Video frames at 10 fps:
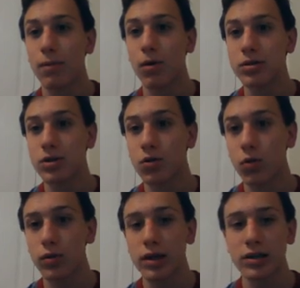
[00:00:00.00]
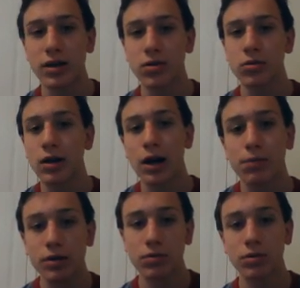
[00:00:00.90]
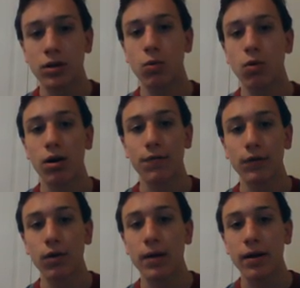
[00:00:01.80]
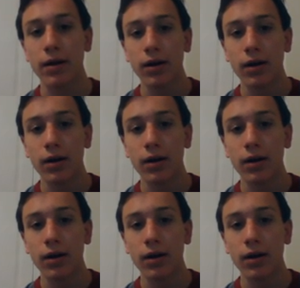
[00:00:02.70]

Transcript: parts of the northeast, because those anomalies will start to wear off a little bit.